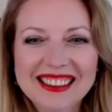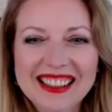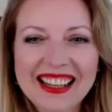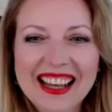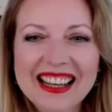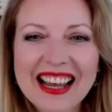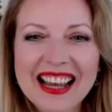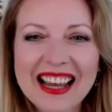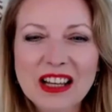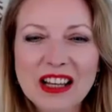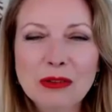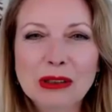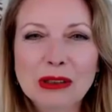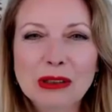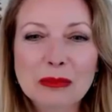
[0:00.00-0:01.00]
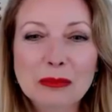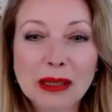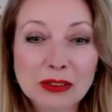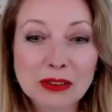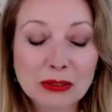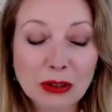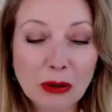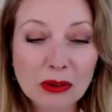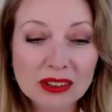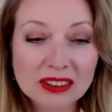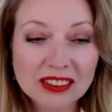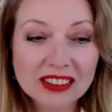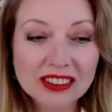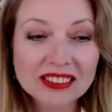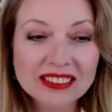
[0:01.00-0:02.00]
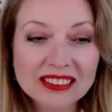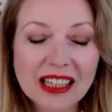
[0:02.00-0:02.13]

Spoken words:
Hey, welcome back to Grow and Learn.